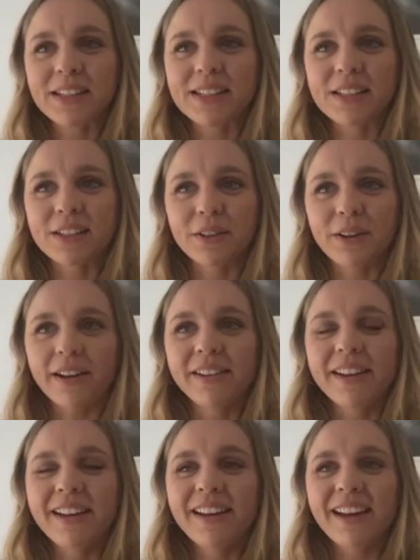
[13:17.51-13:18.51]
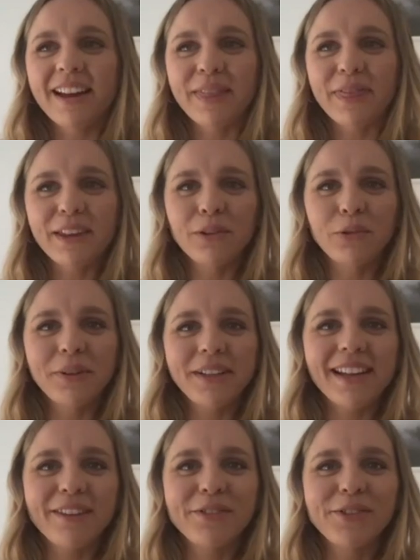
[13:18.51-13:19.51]
So I think we
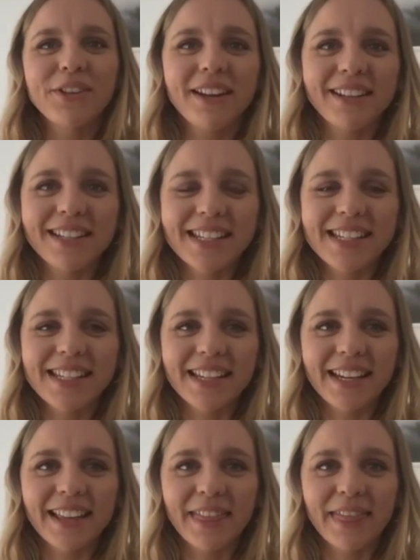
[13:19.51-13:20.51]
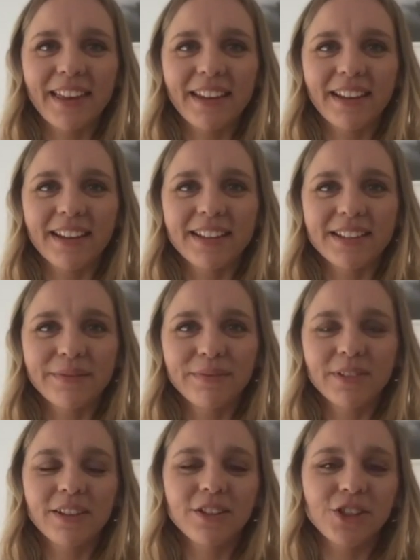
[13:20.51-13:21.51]
really have to understand that
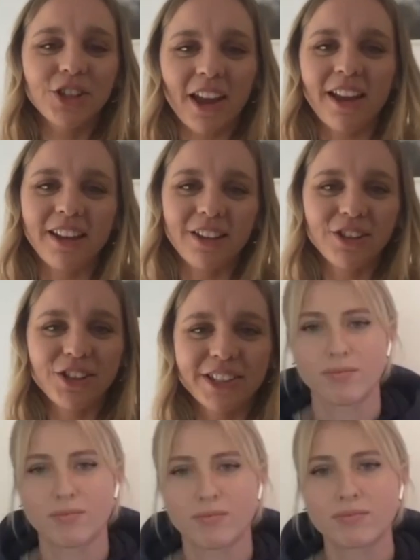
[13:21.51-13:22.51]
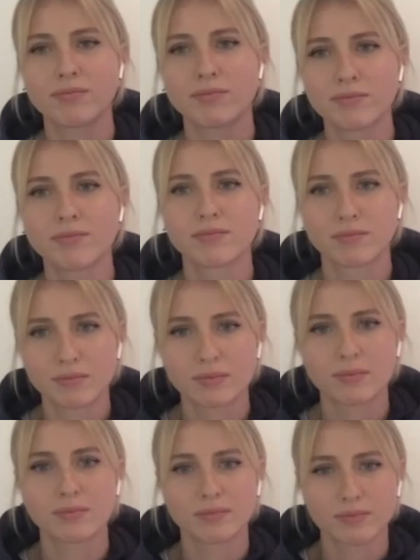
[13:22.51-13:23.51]
change is the only
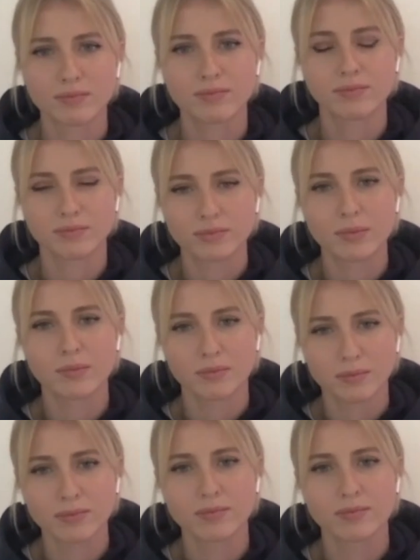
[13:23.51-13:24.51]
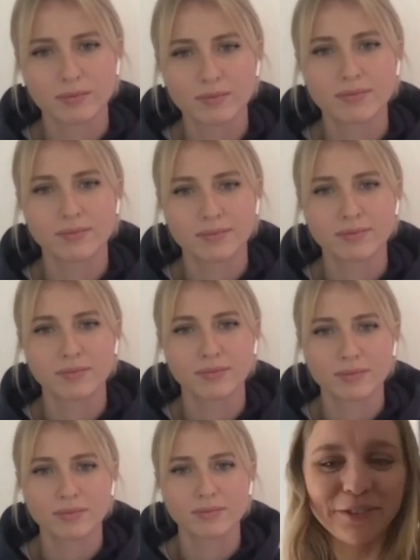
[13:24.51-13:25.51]
consistent in life. So you
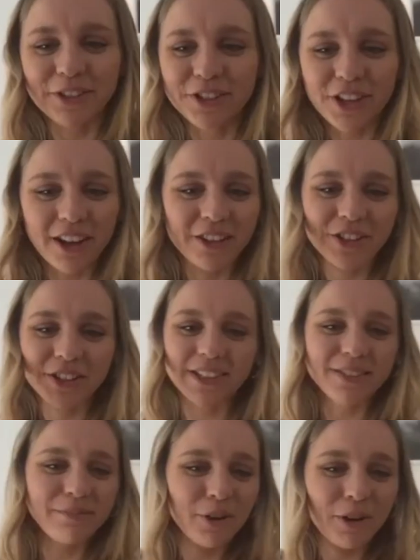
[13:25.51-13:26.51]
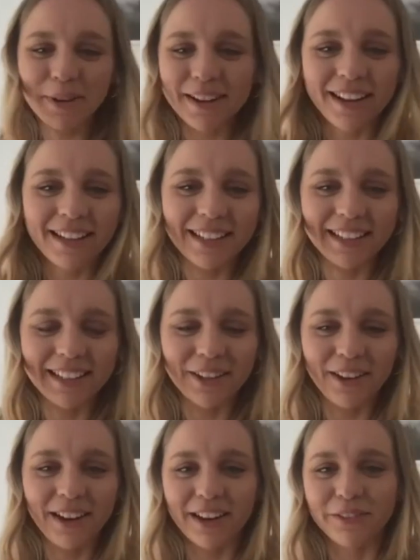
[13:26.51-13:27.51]
have changes permanently in your
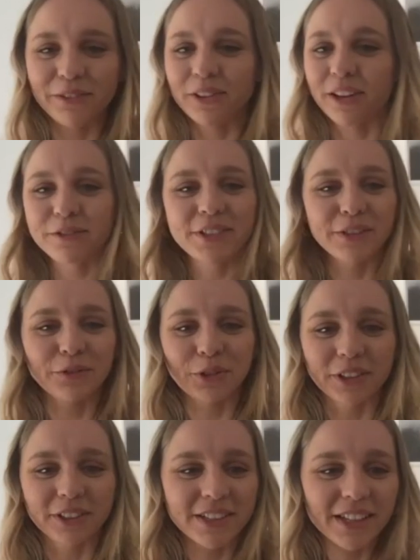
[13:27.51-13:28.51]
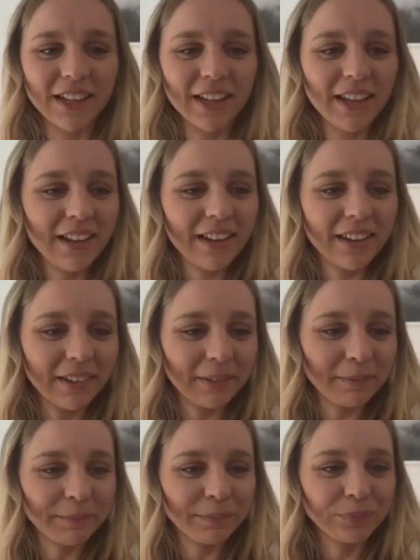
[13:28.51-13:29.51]
life. You have different,
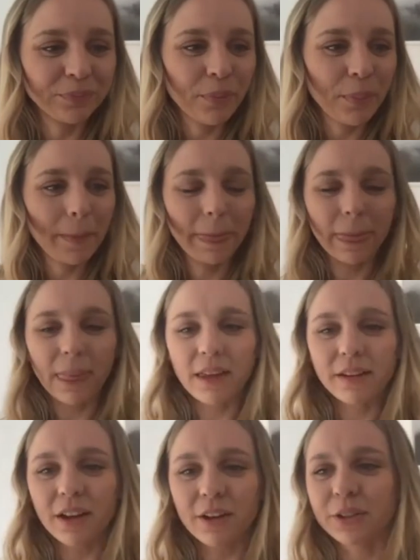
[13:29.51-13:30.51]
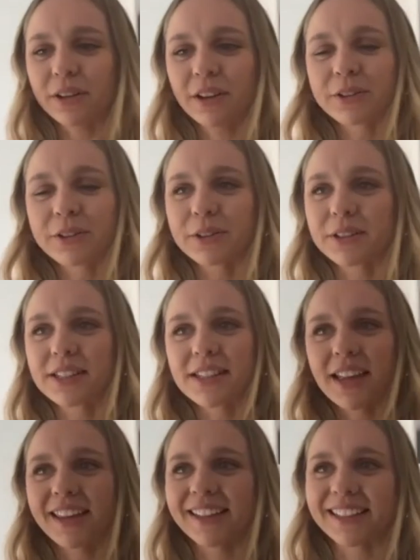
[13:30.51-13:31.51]
how do you
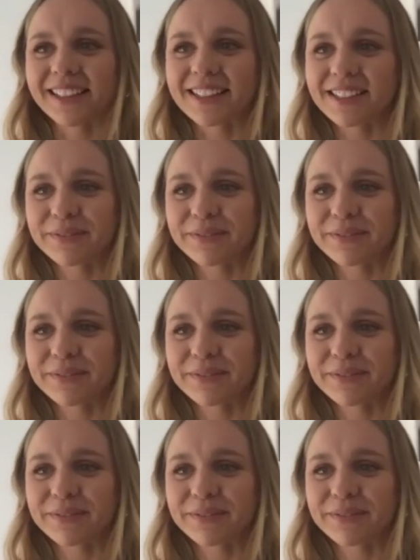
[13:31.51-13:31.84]
say it?